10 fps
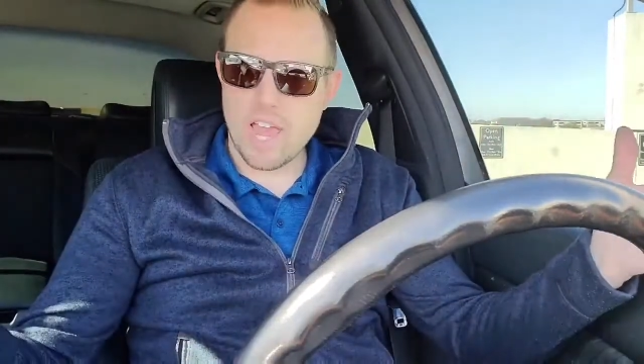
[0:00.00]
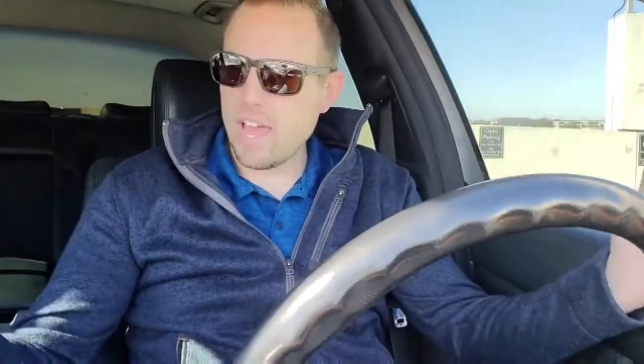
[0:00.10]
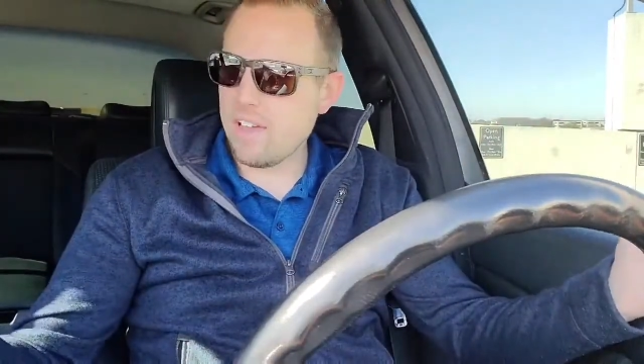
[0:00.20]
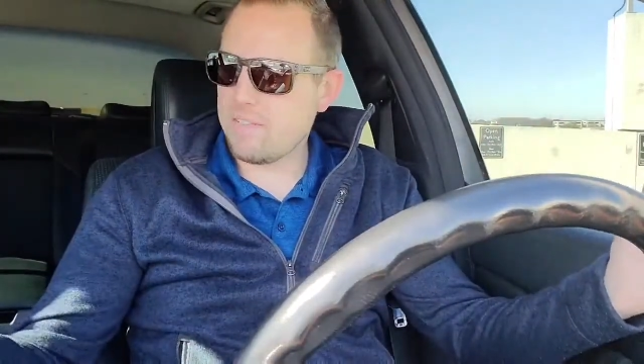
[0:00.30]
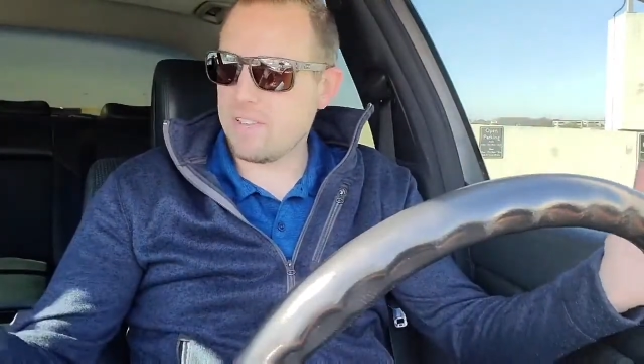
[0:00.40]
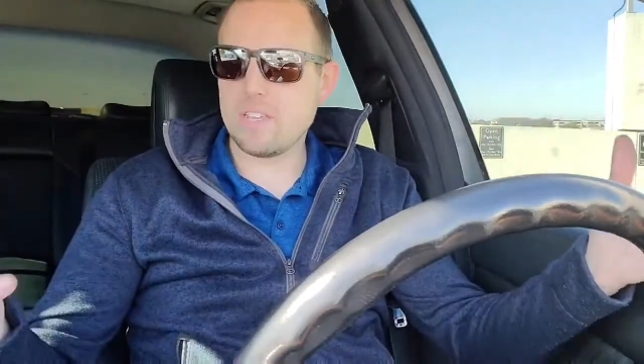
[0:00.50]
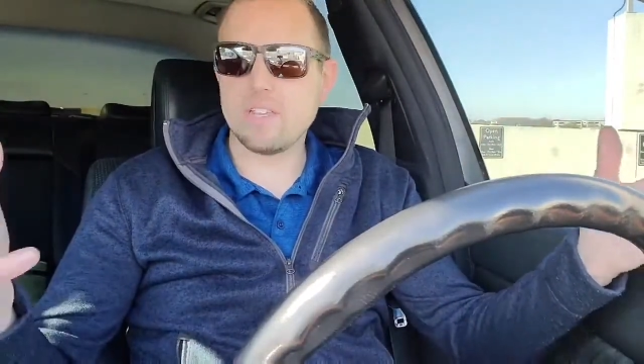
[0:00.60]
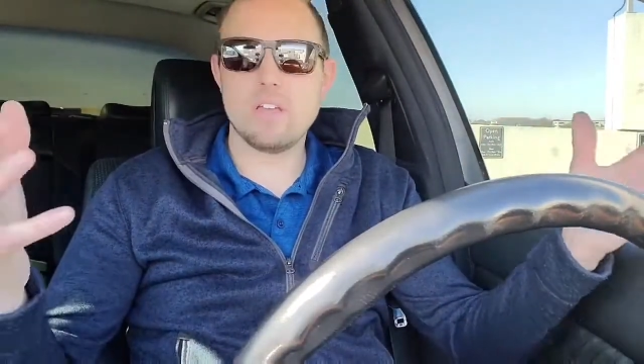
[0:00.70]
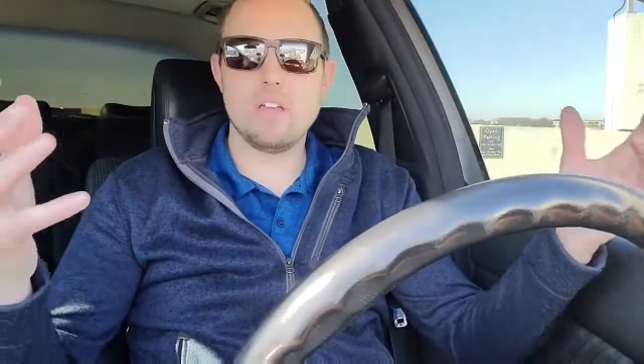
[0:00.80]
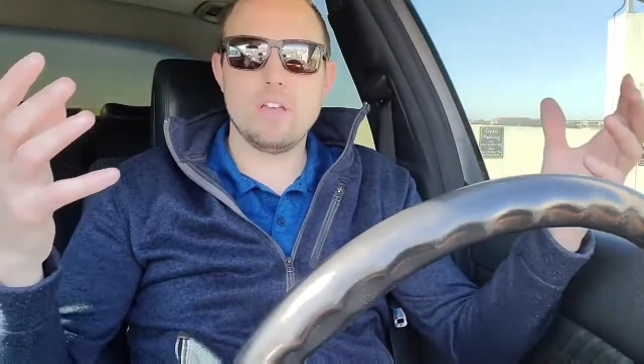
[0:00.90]
heavy
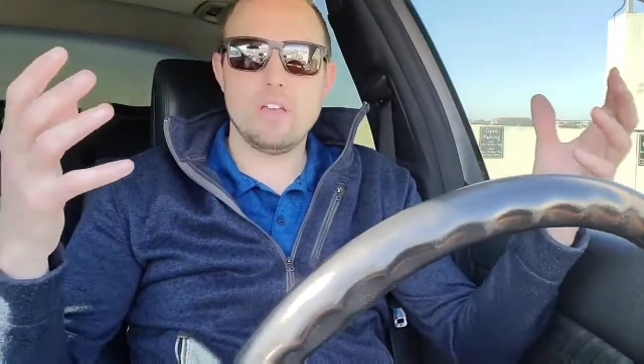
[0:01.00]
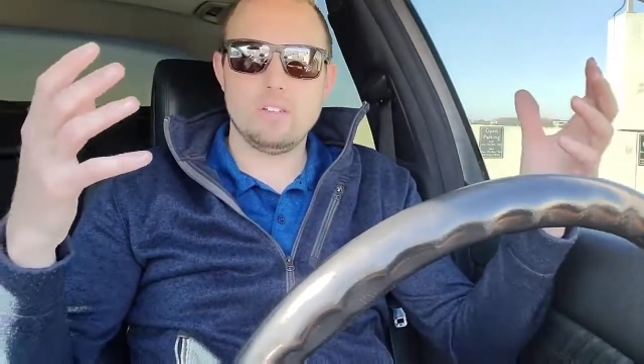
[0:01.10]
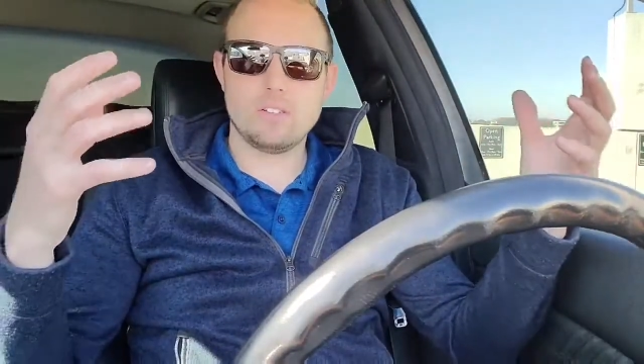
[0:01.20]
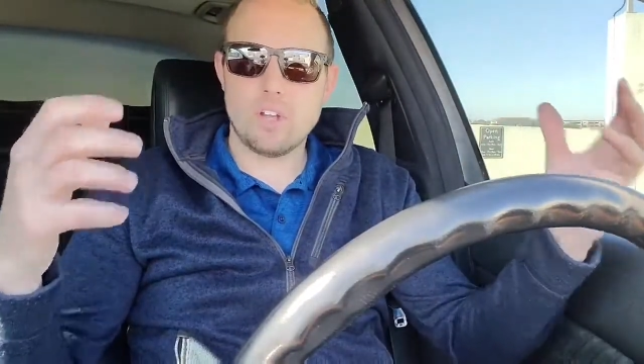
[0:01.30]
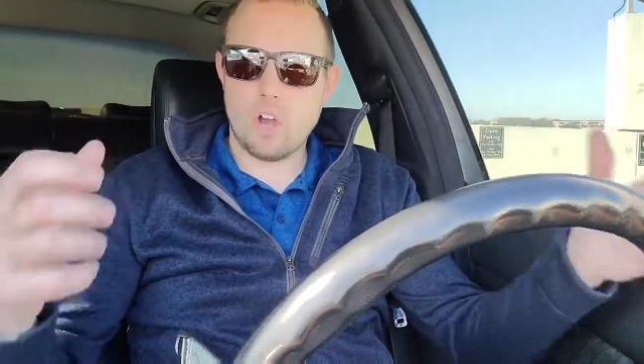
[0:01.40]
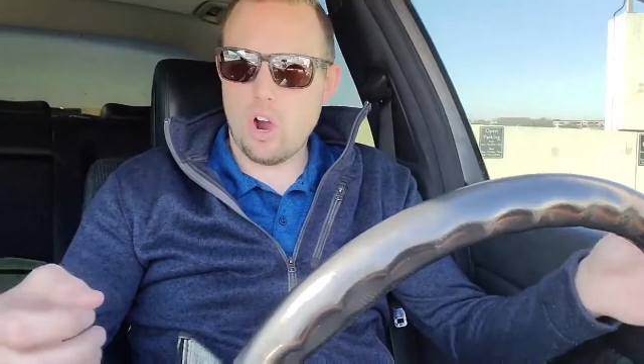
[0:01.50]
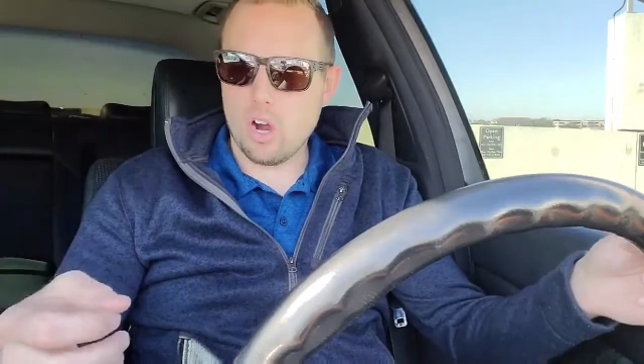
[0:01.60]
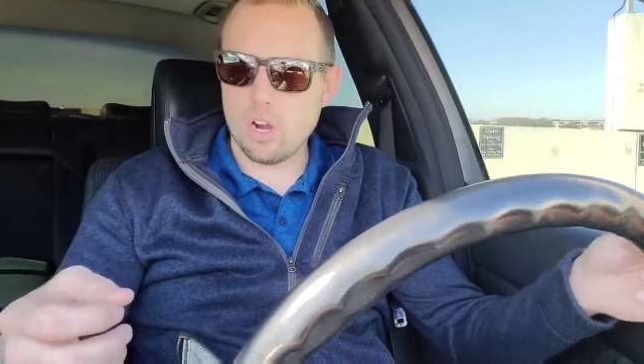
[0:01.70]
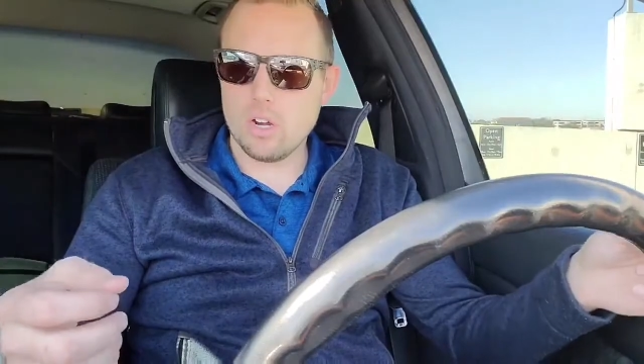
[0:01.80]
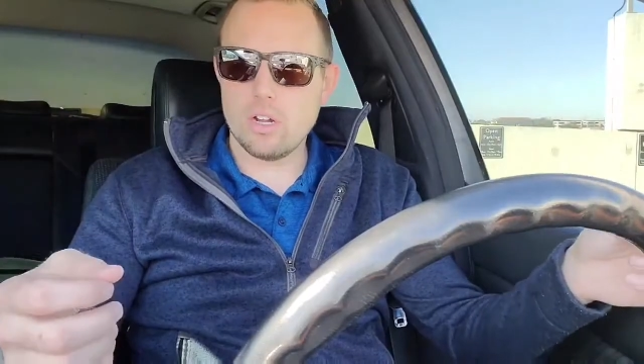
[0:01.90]
car